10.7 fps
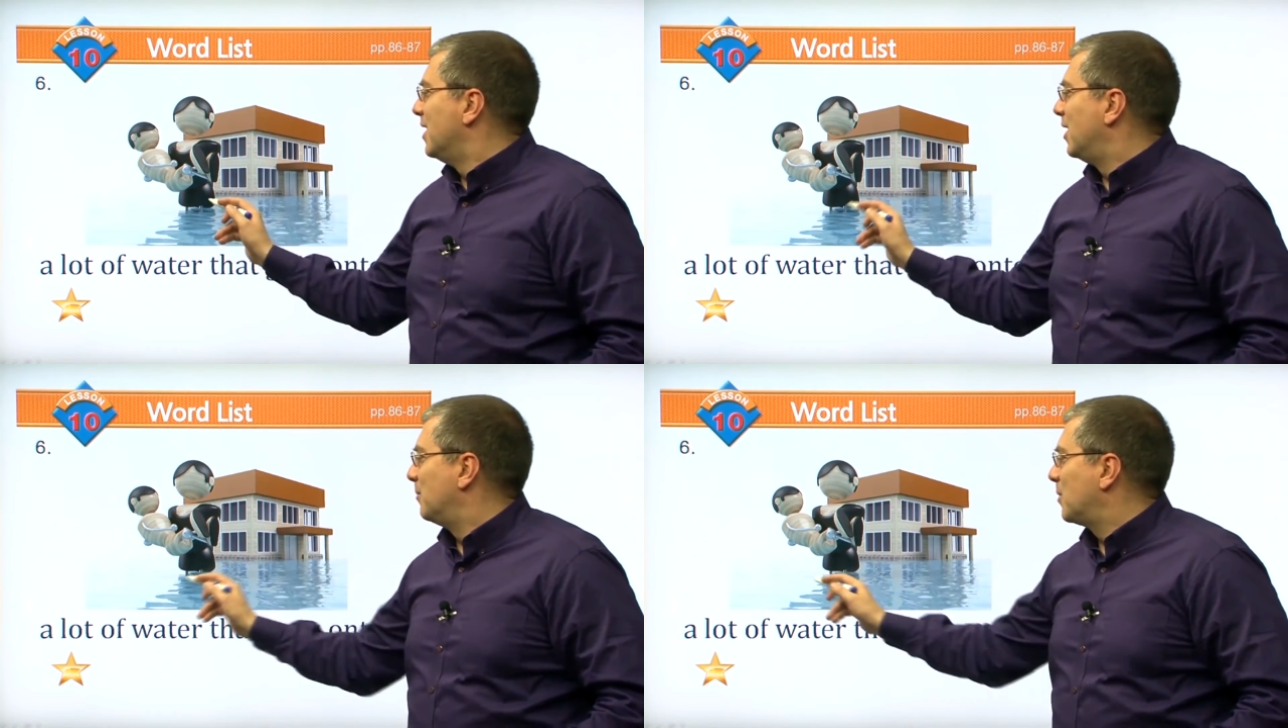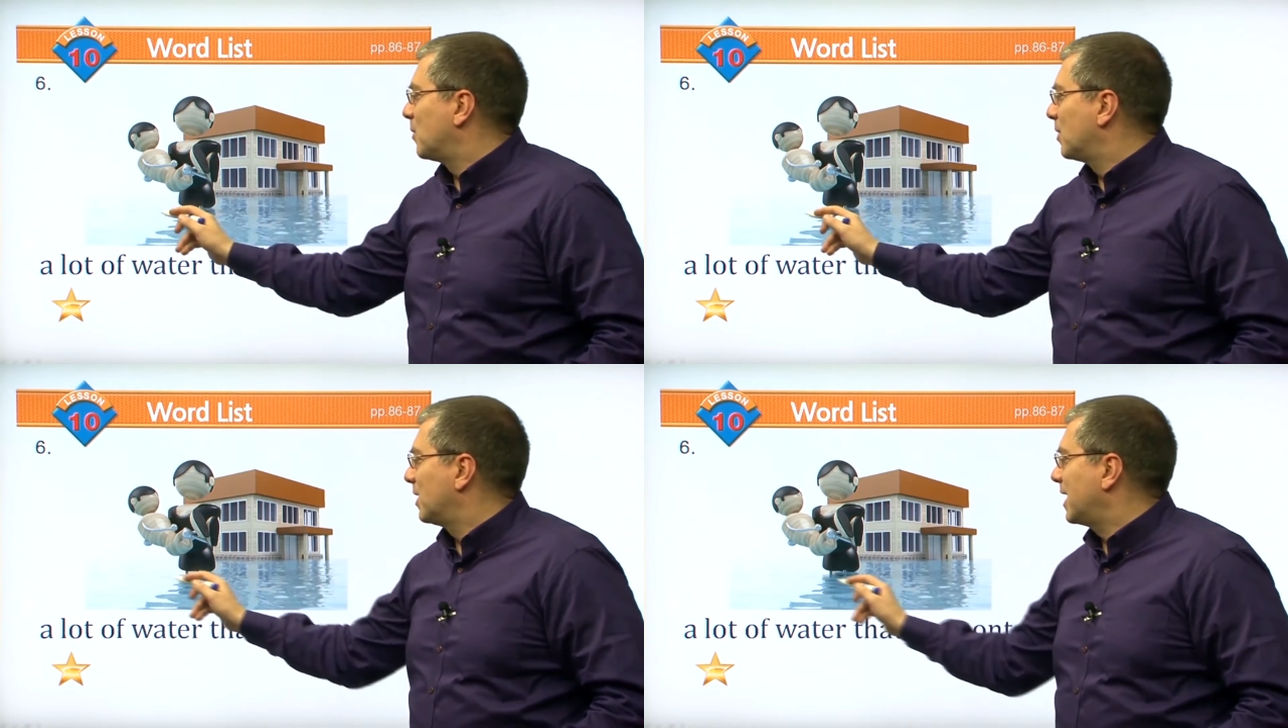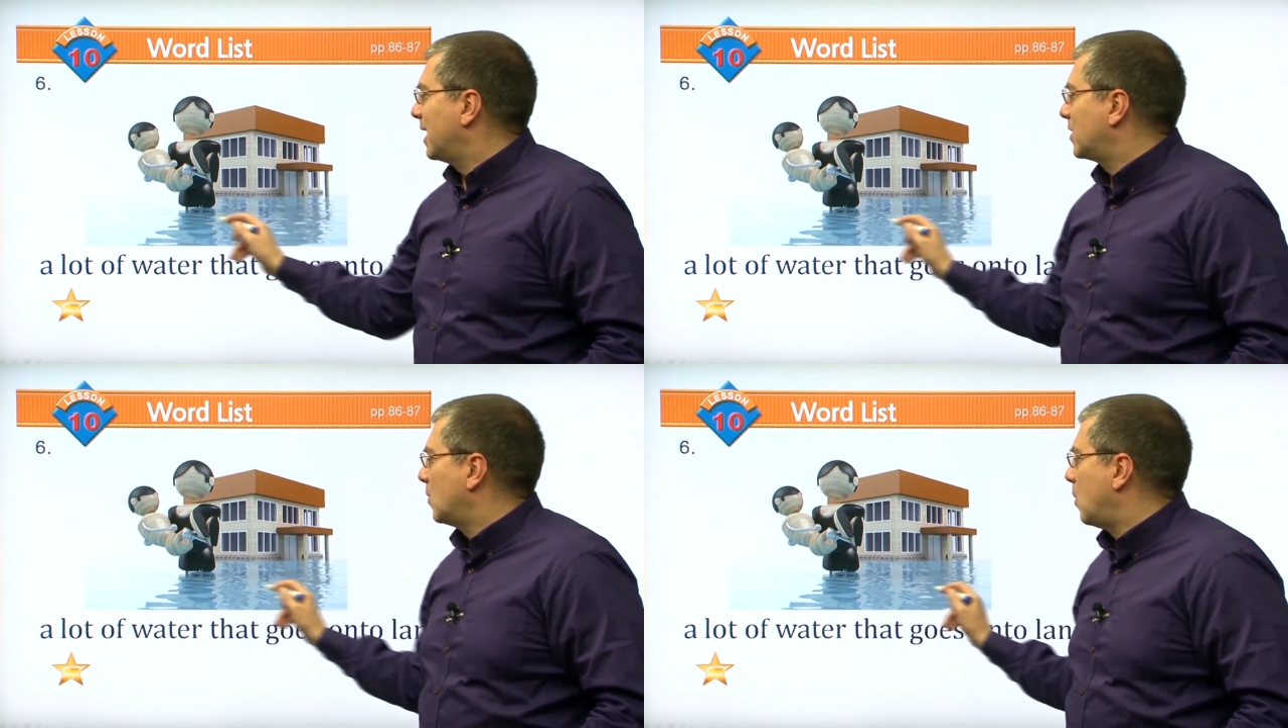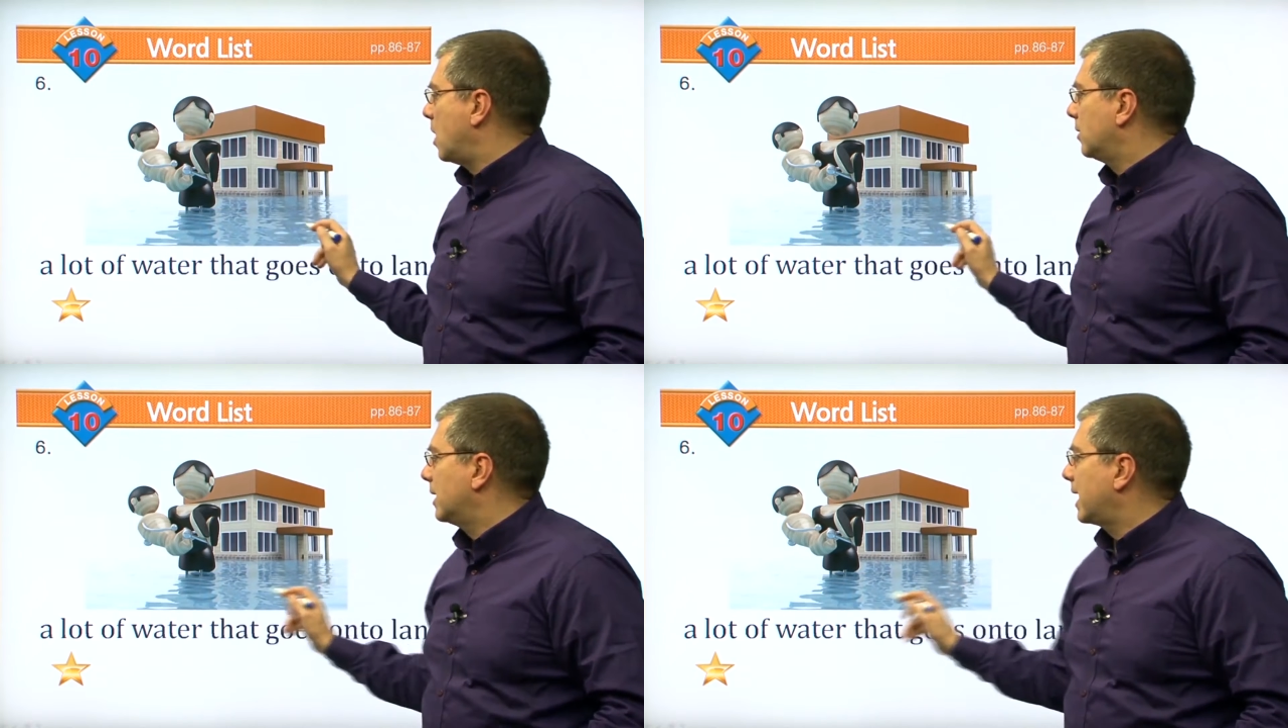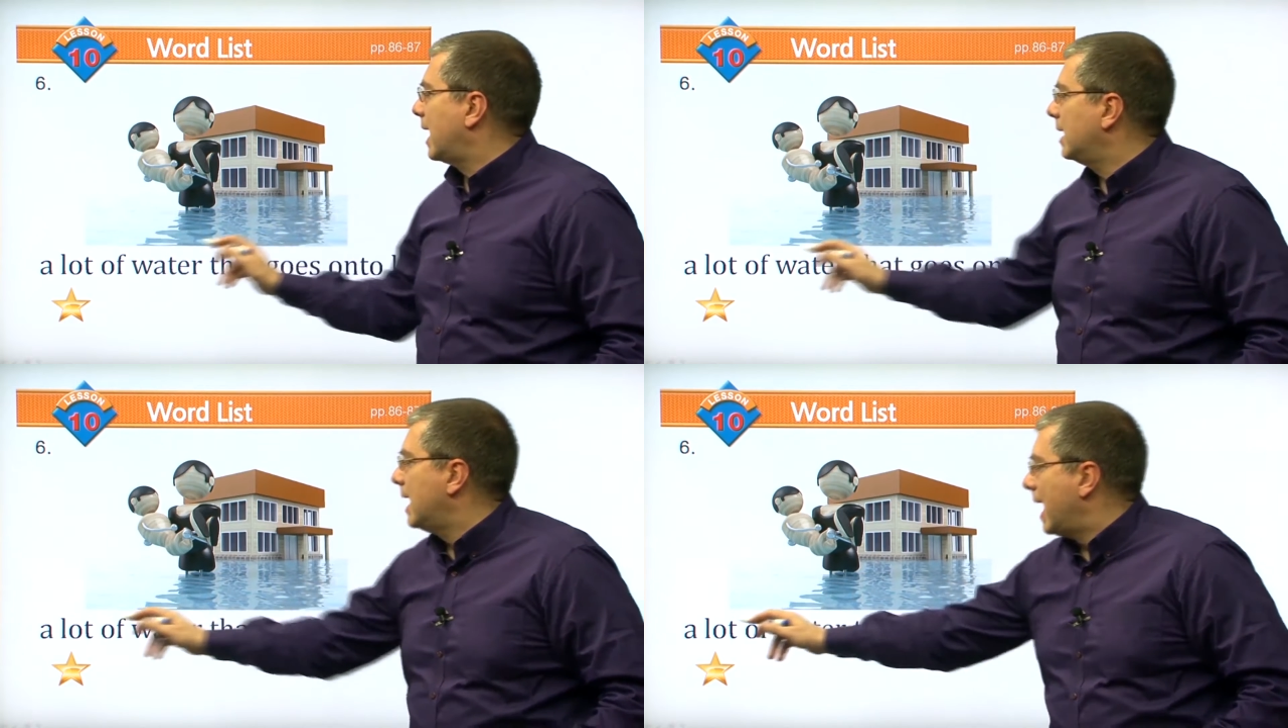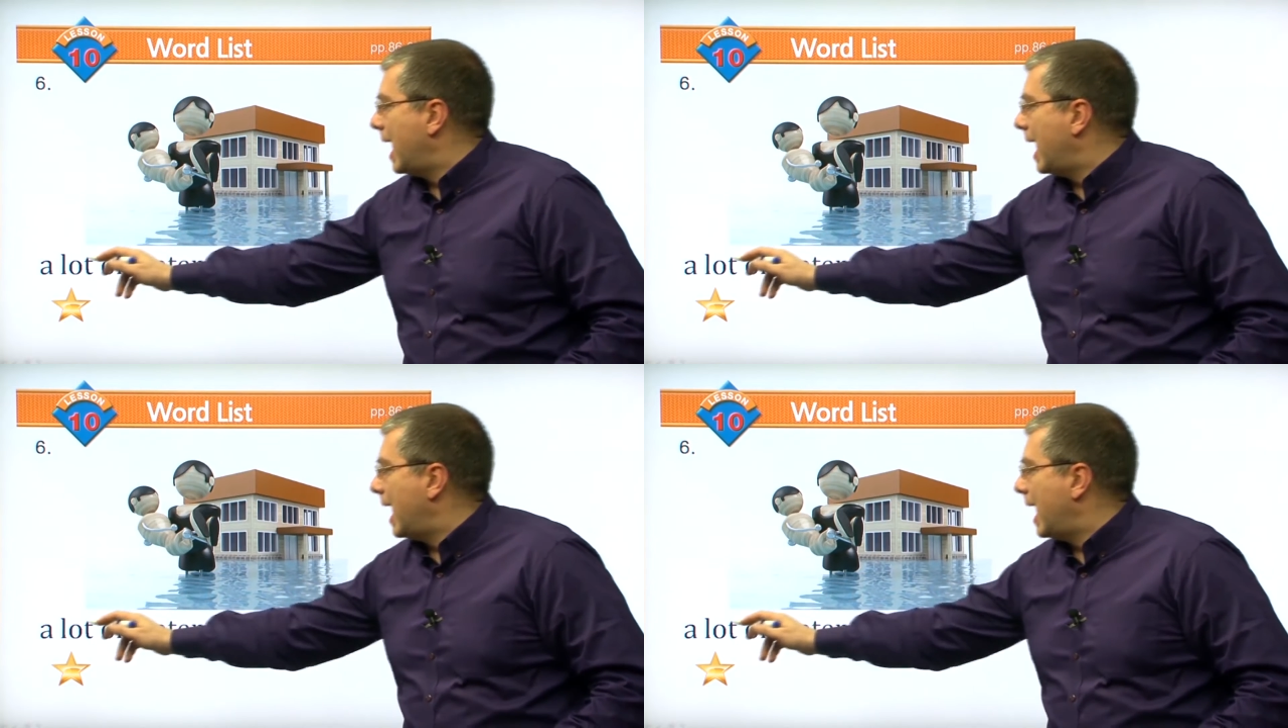But we're looking at the water again.